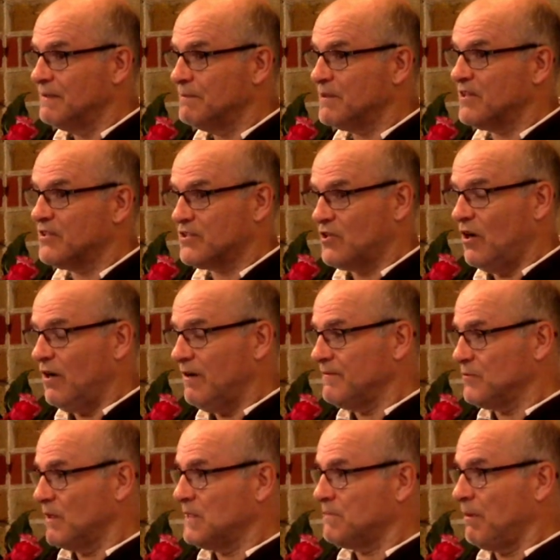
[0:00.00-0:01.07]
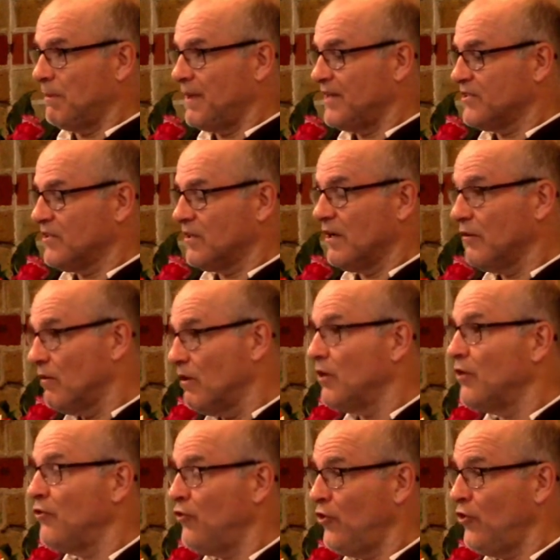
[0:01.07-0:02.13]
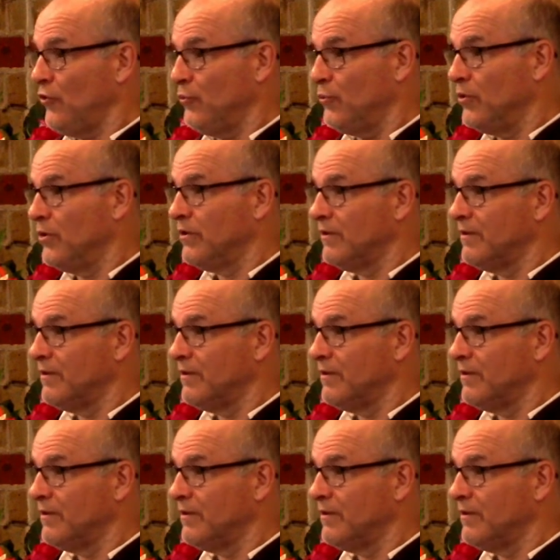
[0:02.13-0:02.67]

But there's times when he's prepared to go, no.